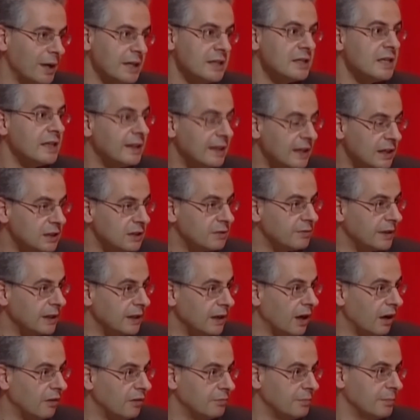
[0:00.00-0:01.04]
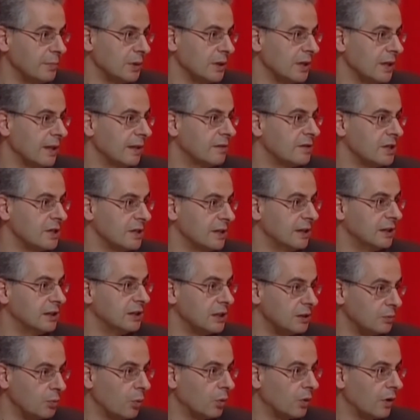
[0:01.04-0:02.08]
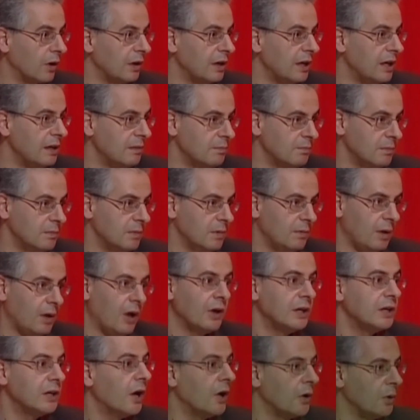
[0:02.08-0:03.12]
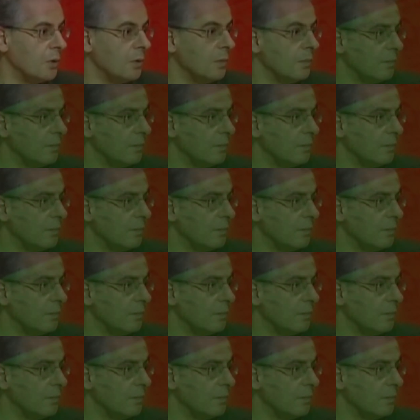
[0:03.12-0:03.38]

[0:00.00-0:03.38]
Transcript: I did this for the government. This is what I, I know